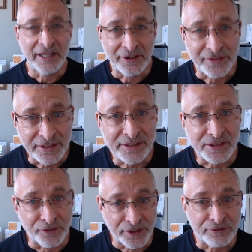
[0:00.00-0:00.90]
If this is
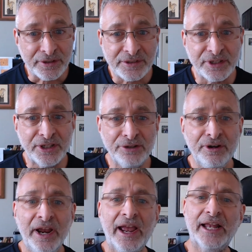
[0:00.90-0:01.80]
of interest to you
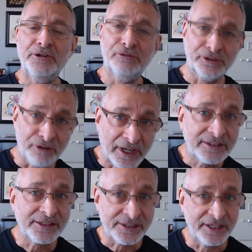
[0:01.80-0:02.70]
and you would like
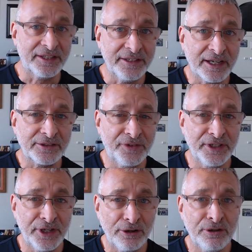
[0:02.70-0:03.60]
to see the next
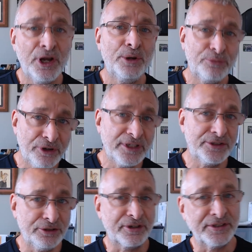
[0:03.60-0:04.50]
video, please
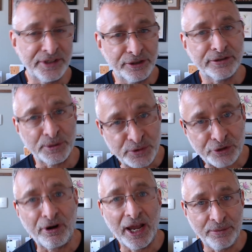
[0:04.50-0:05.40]
do consider
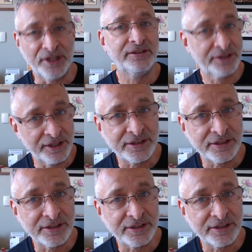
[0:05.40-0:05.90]
subscribing to this